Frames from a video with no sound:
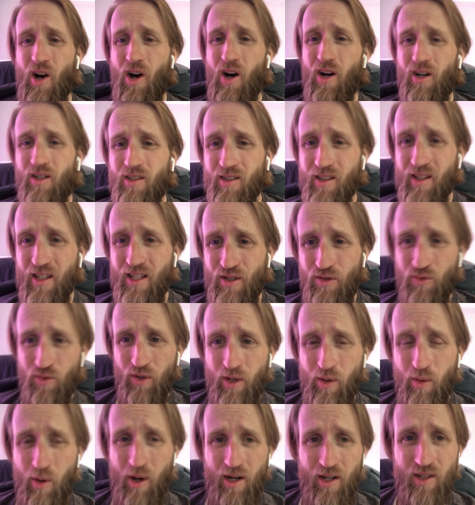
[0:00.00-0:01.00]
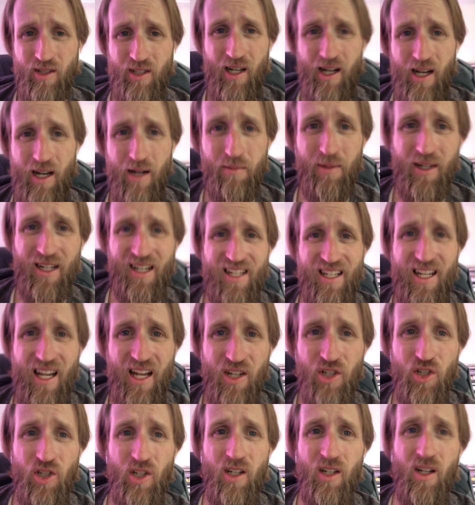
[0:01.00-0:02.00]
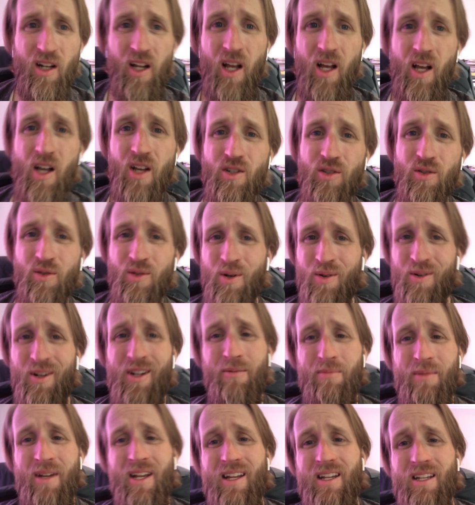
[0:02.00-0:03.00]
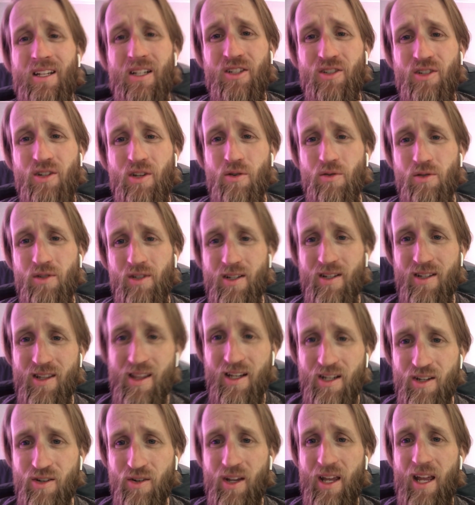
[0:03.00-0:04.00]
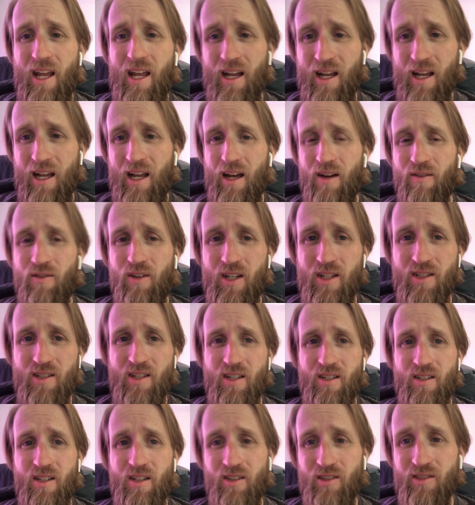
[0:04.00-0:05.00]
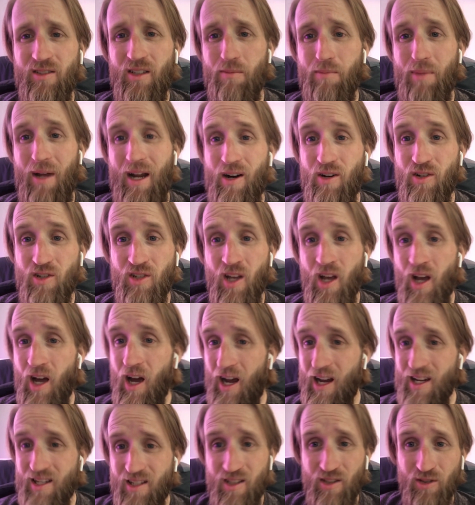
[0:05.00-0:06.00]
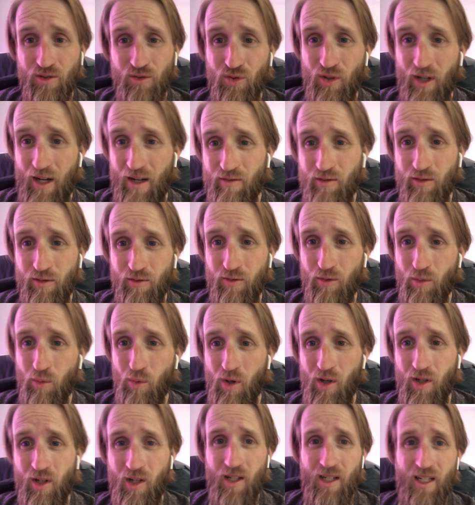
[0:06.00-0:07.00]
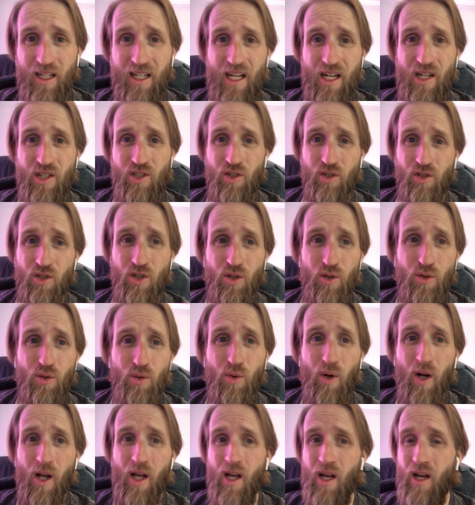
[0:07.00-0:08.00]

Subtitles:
All of these require time and attention, so don't give me any excuses that you can't have consistent sleep patterns. I still travel for work on occasion too.